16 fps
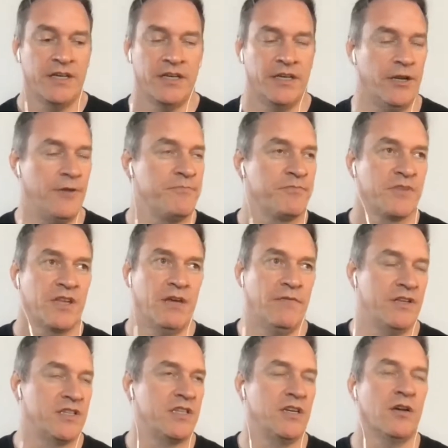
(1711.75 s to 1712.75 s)
you know if
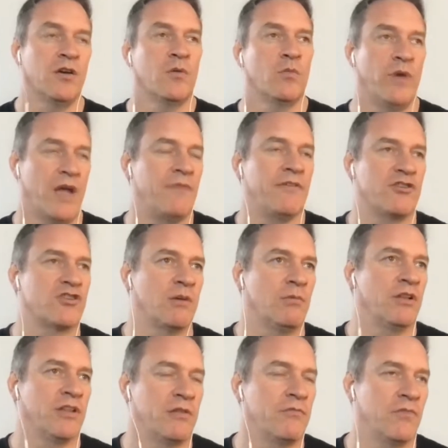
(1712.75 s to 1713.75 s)
it's you know, we're having
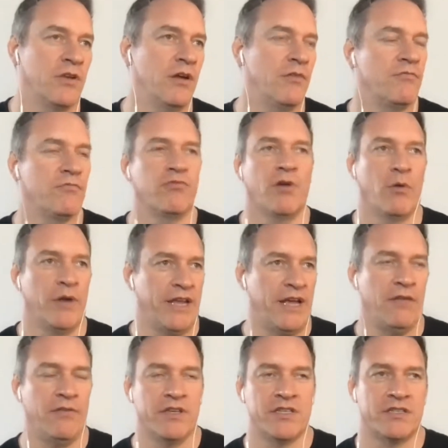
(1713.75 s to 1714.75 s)
trouble you know rolling
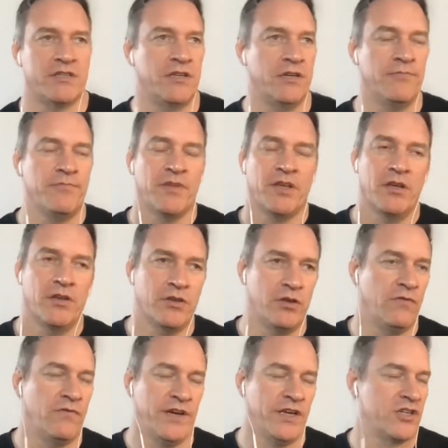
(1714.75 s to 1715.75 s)
out this you know,
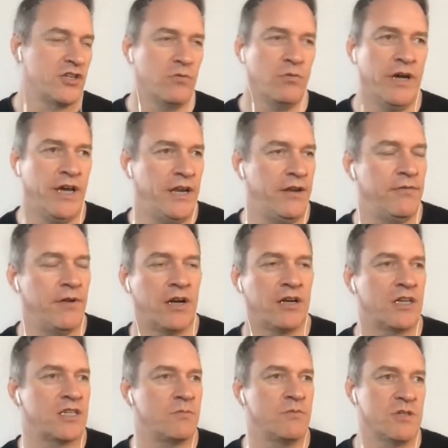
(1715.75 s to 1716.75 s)
new feature when a
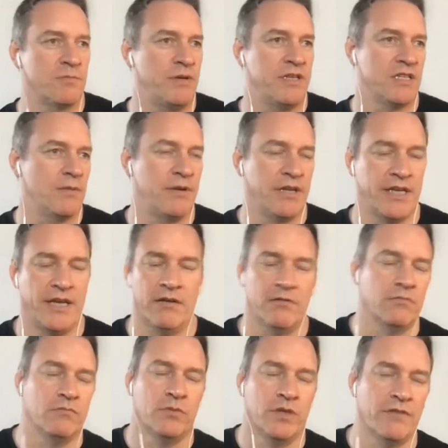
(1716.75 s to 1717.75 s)
customer spins up an account,
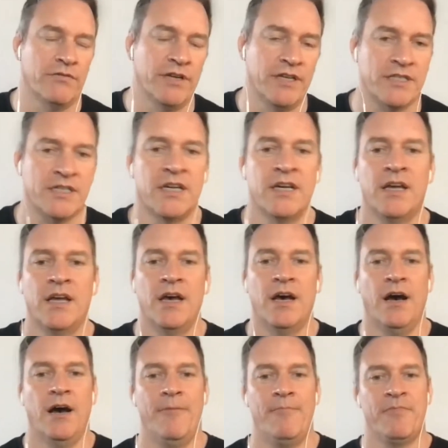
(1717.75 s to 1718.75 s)
whatever it is,
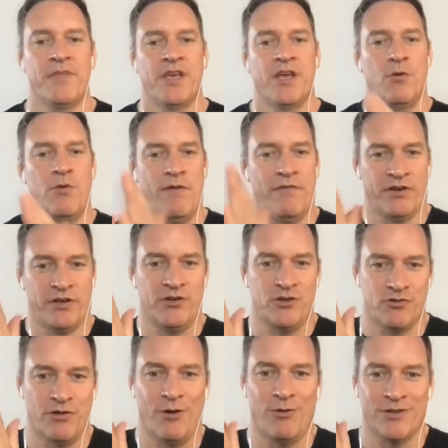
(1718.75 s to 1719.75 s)
um, whoever
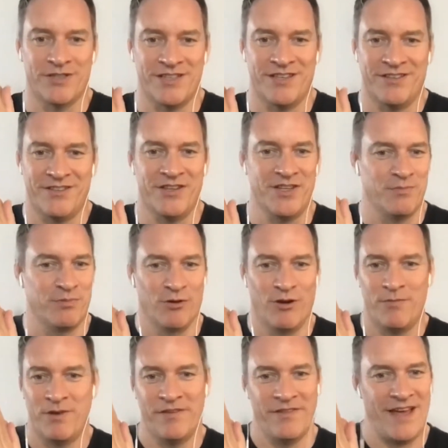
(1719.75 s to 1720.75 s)
controls the, the,
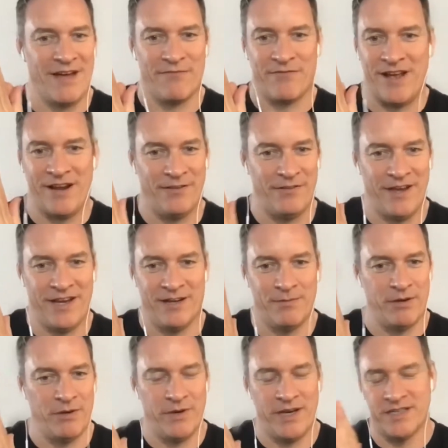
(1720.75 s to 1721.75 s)
deployment of that out of
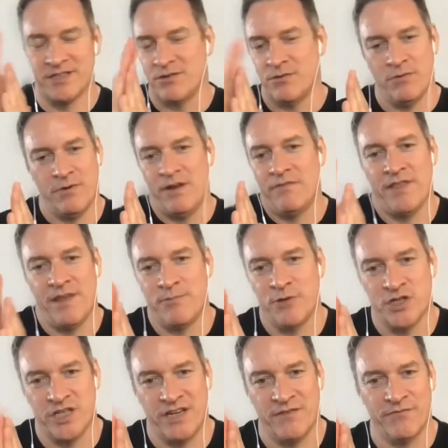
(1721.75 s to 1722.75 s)
AWS or wherever they're
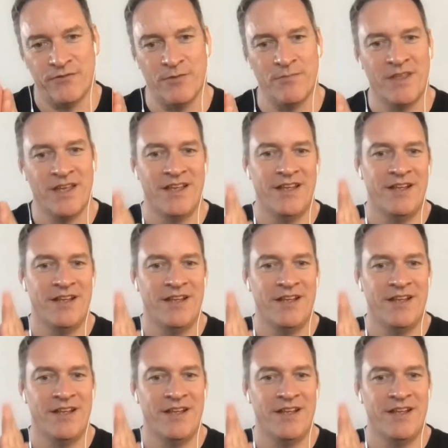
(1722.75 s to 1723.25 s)
pushing it from, mm.